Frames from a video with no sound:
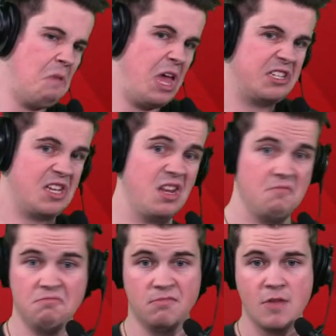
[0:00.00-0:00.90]
extend
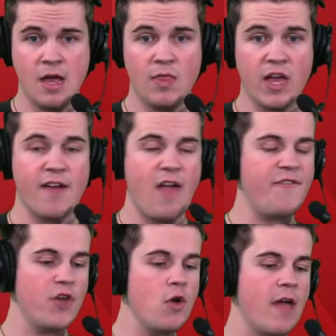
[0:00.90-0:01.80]
him. Like,
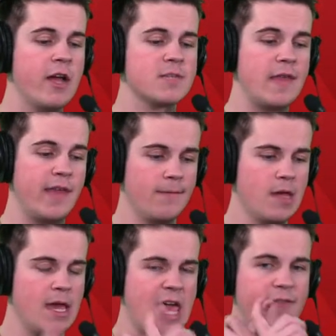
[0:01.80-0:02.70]
here's my thing.
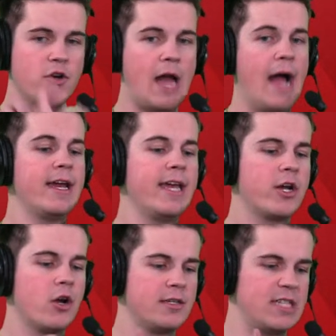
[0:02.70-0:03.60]
If you're not going to get
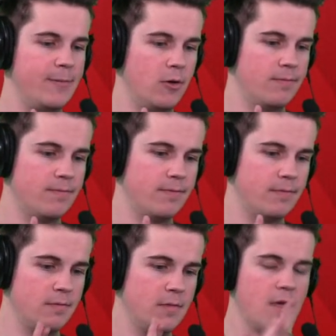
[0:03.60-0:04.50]
Curtis Samuel,
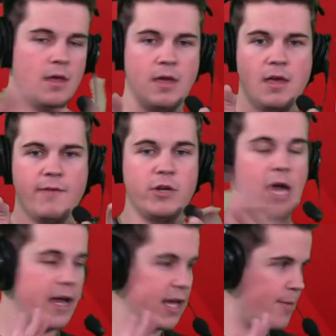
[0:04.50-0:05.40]
if you're
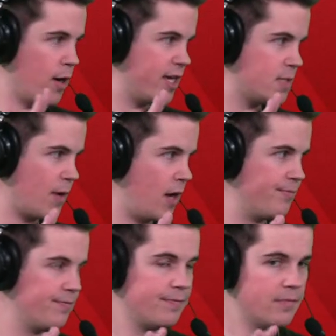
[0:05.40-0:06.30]
not going to get Marquise Brown,
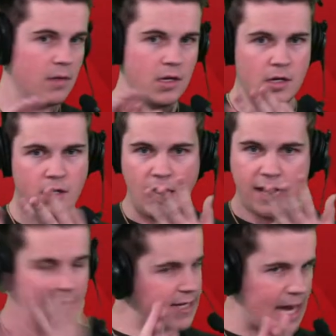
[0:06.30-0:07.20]
not
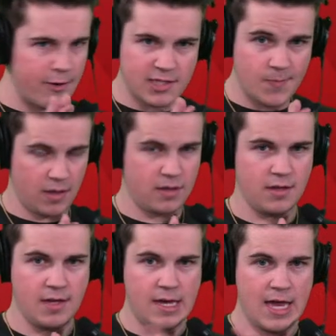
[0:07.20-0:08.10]
going to get Tyron Smith,
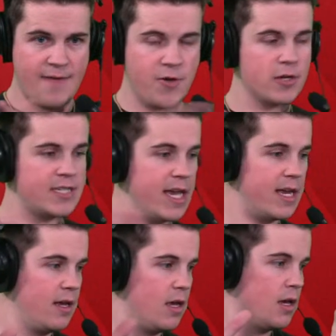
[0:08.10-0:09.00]
if you're
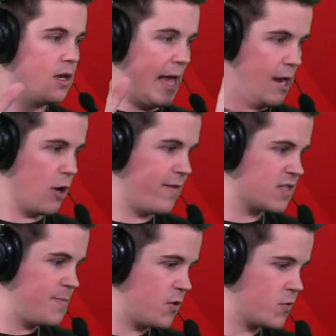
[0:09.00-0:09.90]
saying Irv
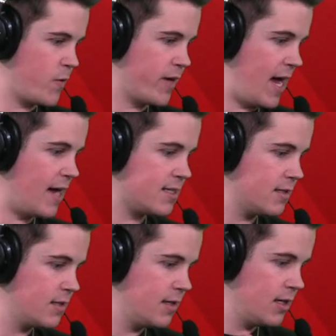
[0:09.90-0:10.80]
Smith was what we got,
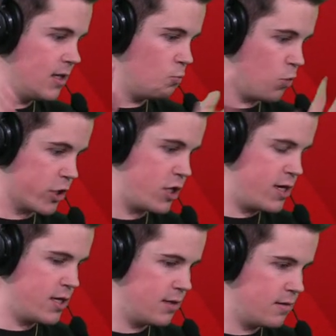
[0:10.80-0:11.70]
we're
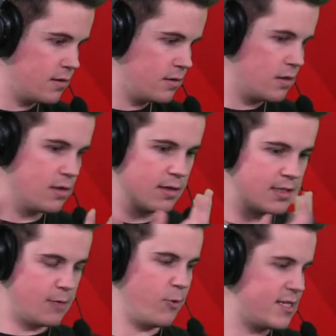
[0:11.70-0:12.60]
good,
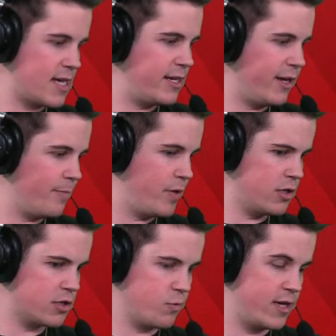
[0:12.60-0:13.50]
see, re-sign Deon
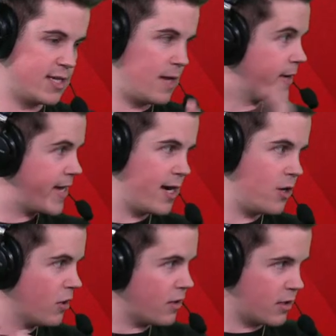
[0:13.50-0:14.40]
Bush, re-sign McKinnon
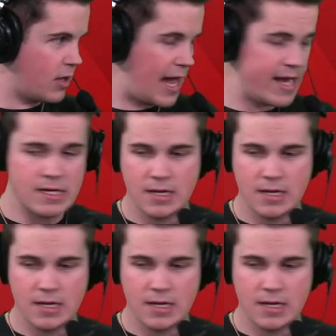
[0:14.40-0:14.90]
or Clyde,